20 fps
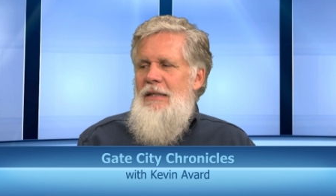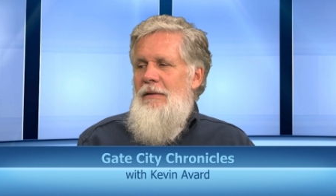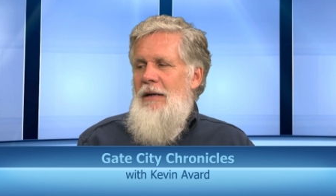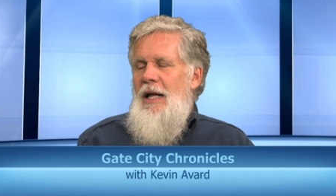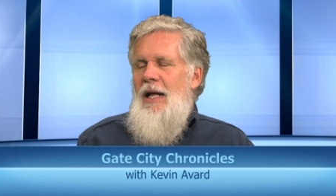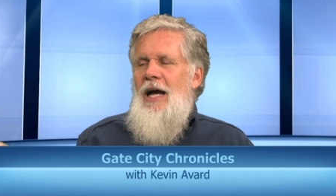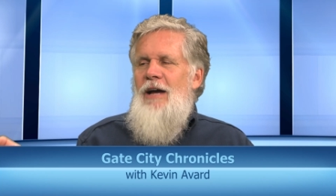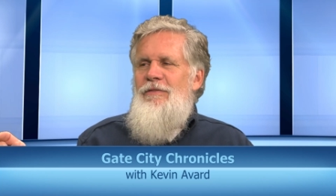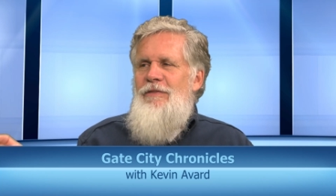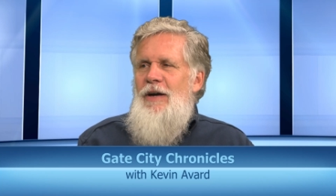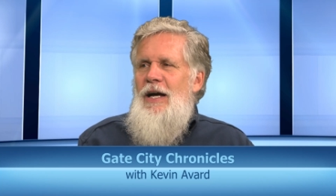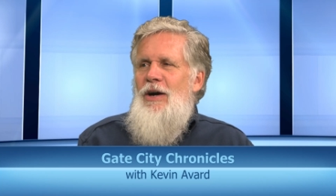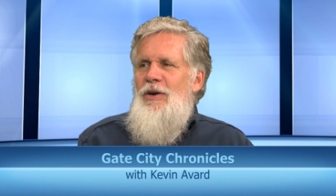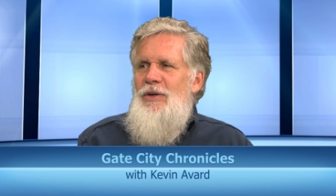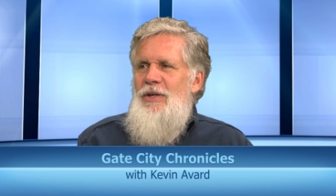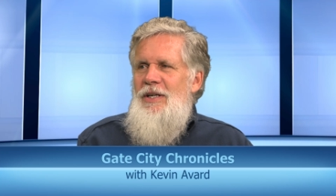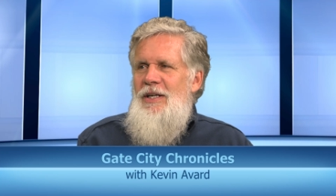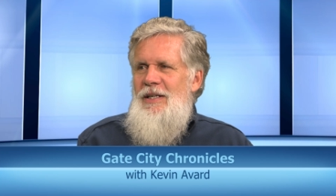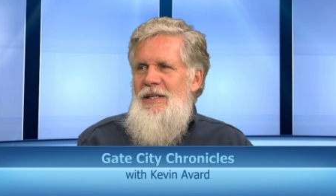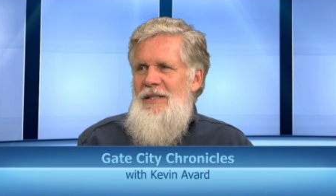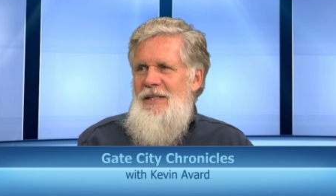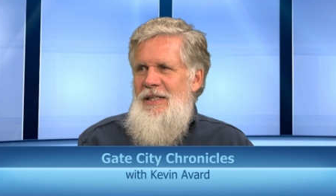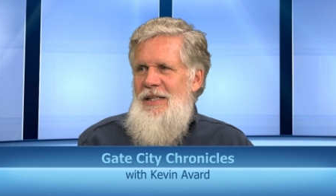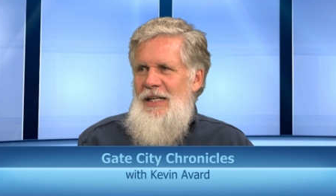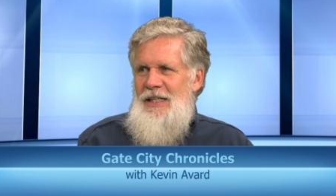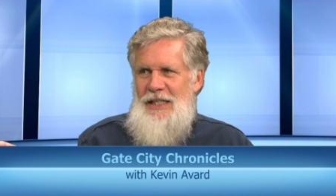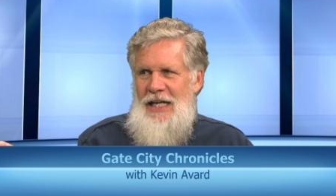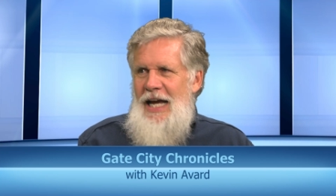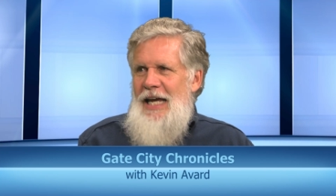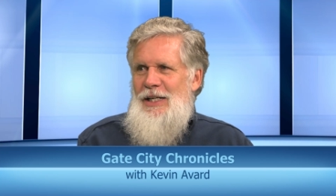Well, I found
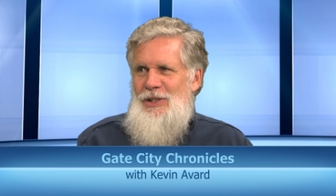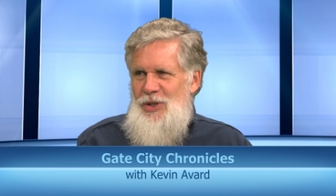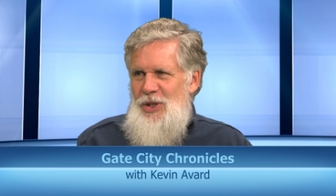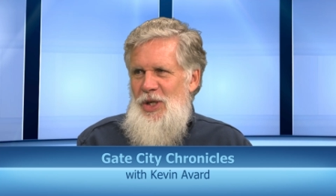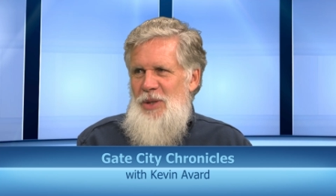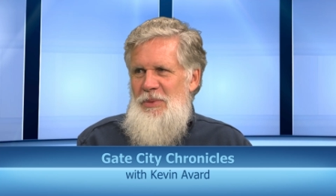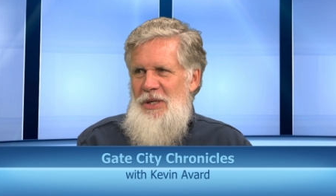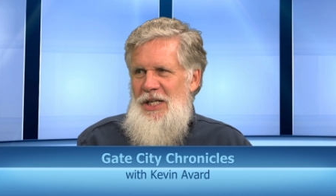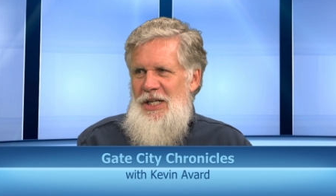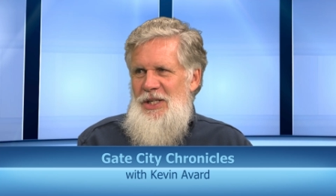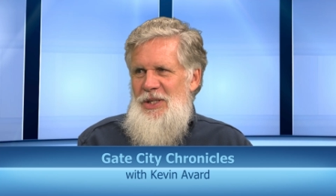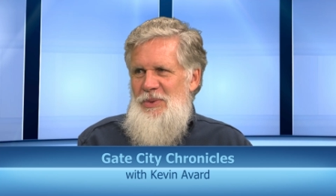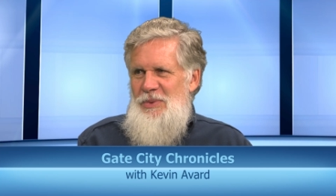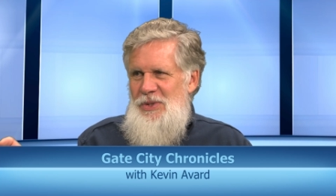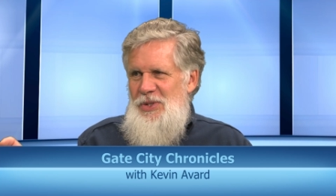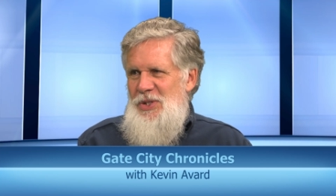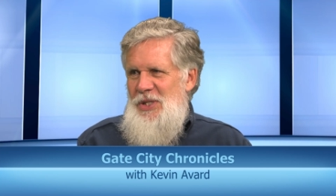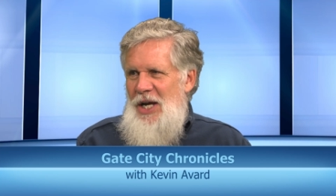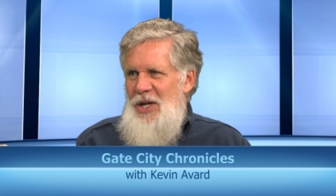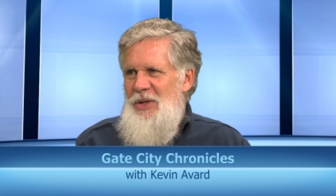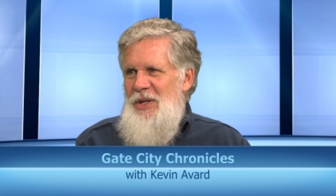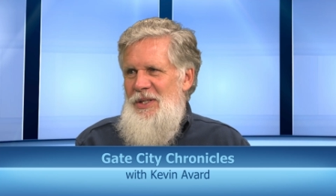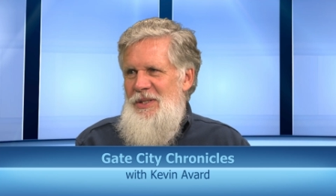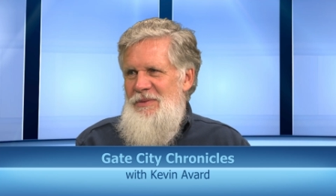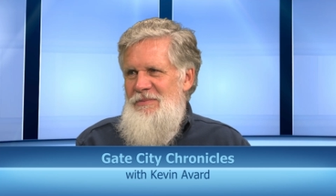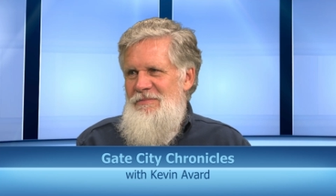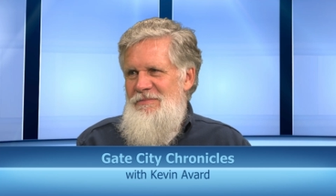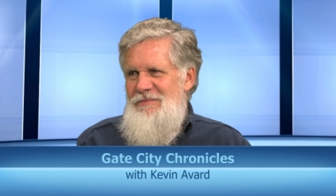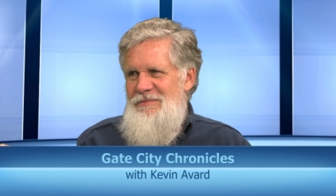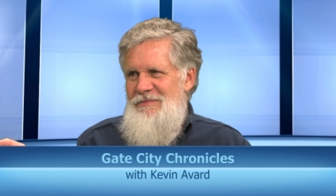a guy in Germany who was
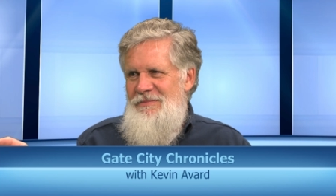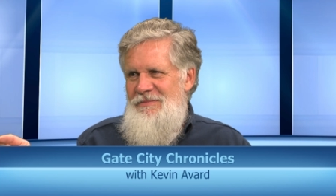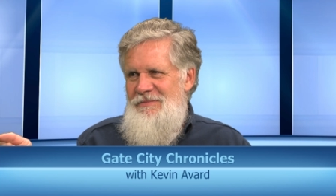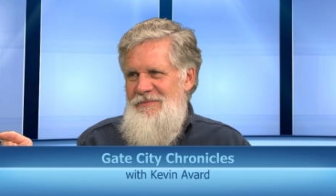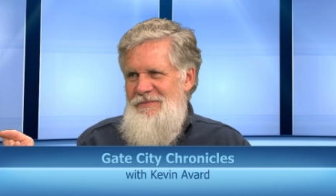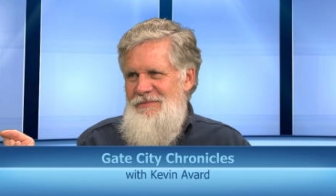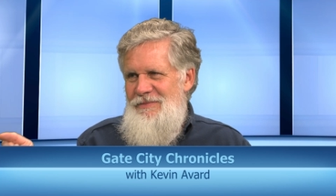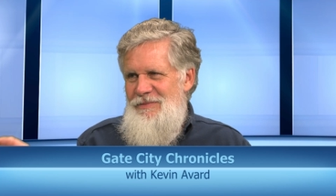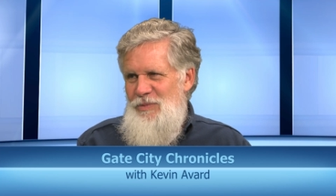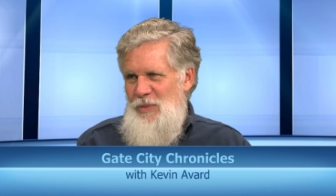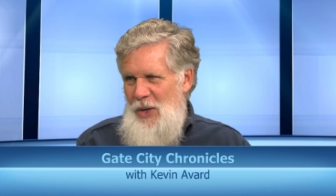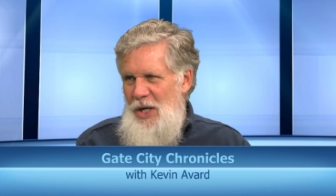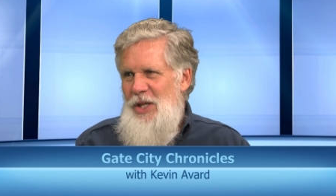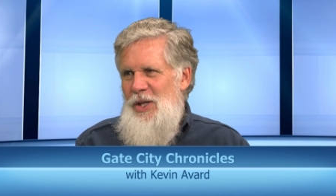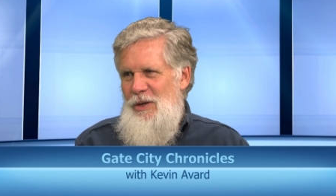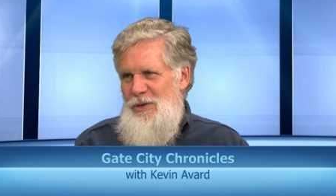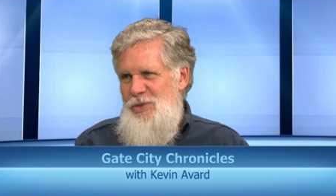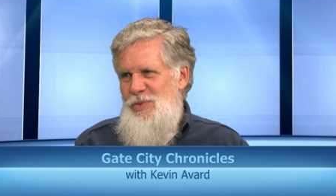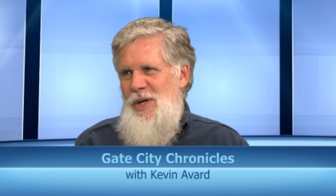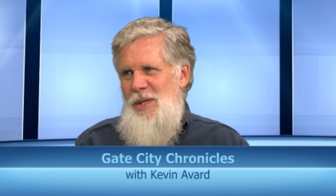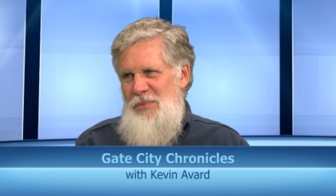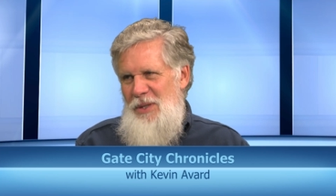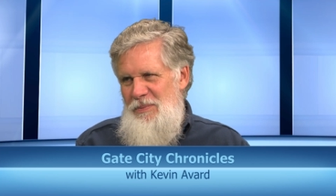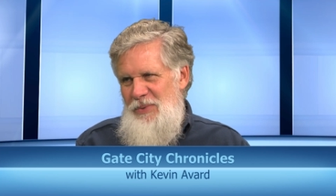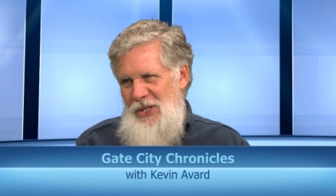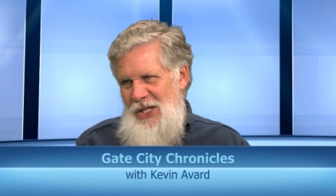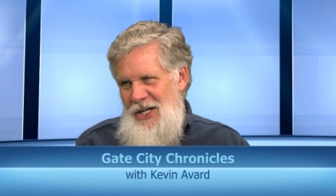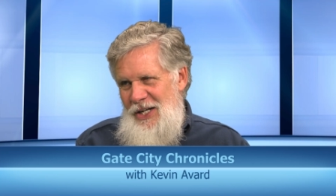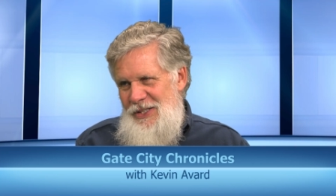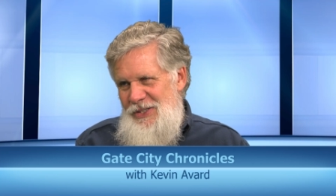selling one of those rubber
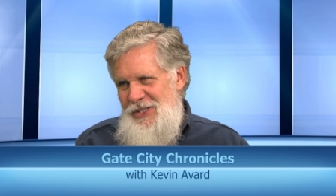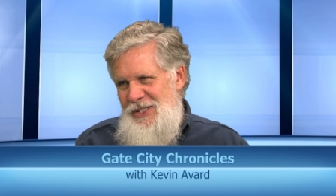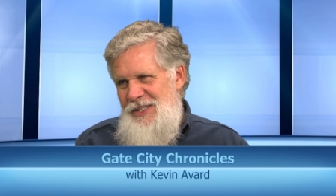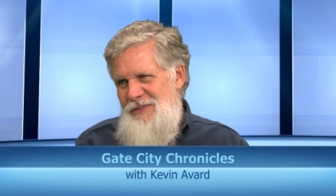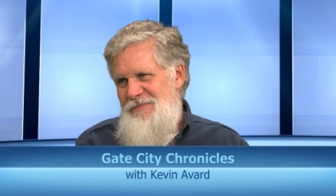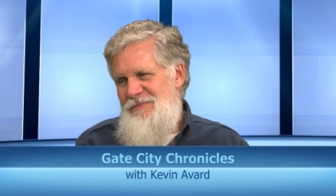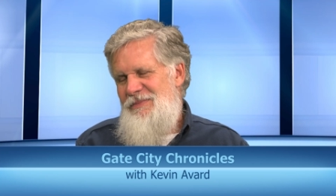plugs.